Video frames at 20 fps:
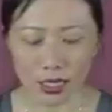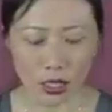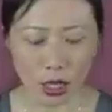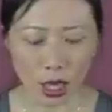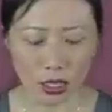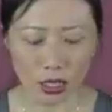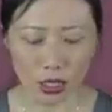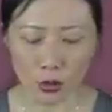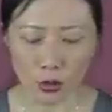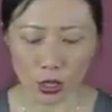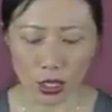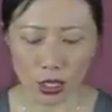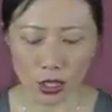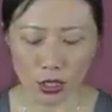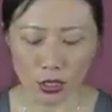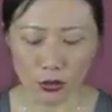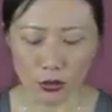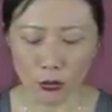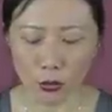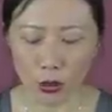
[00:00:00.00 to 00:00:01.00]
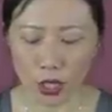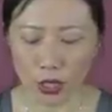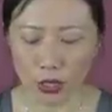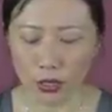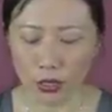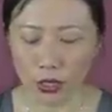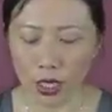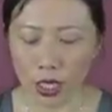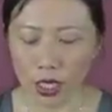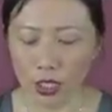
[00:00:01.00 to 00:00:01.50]
not a question of
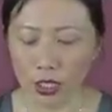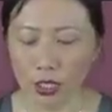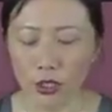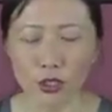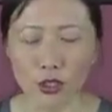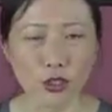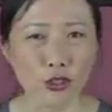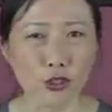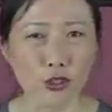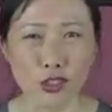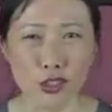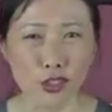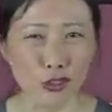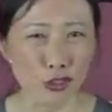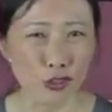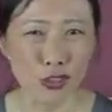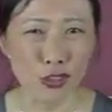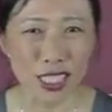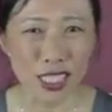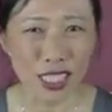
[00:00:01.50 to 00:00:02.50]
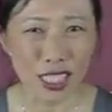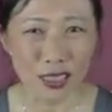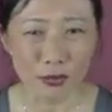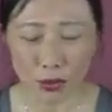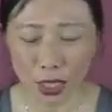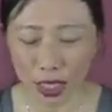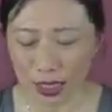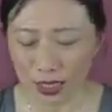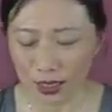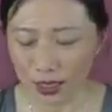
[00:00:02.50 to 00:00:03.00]
whether you deserve to get
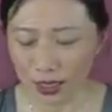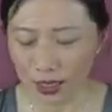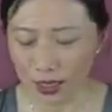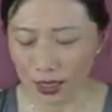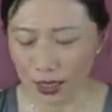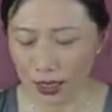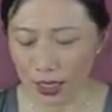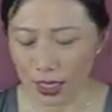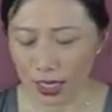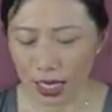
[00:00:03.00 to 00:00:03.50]
pregnant,